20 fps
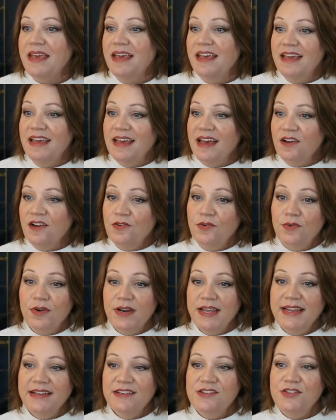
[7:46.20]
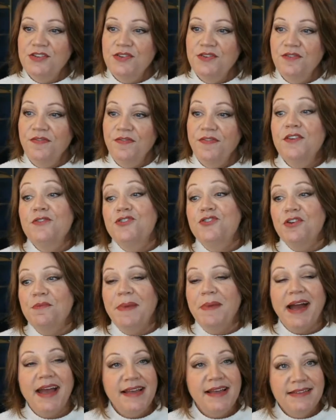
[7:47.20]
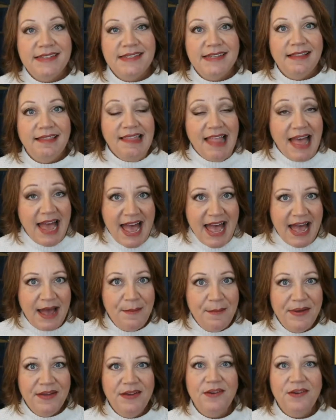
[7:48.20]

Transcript: According to Future Minds Lab,